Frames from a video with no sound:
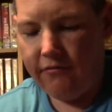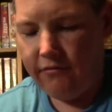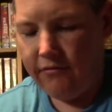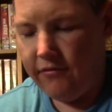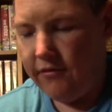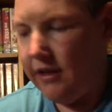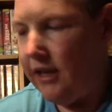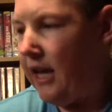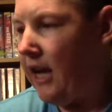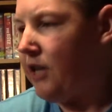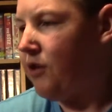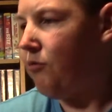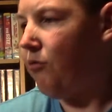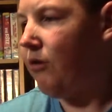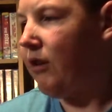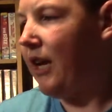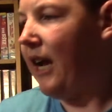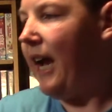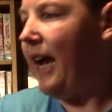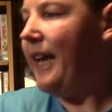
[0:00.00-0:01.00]
actual
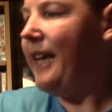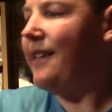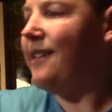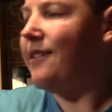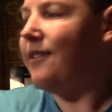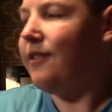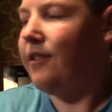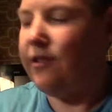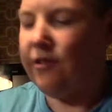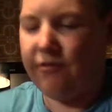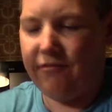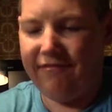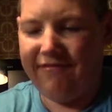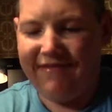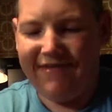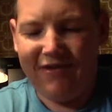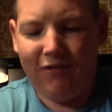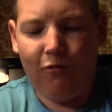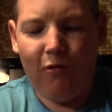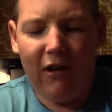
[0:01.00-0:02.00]
case is
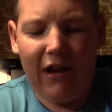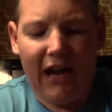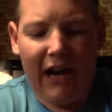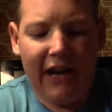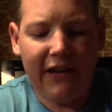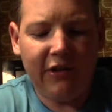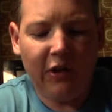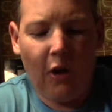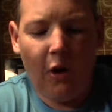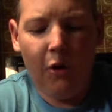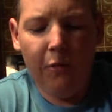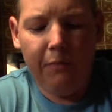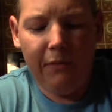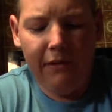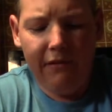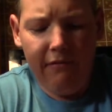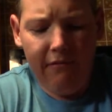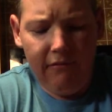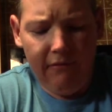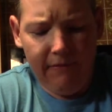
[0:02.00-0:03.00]
quite hard to
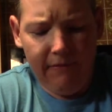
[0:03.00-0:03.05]
open.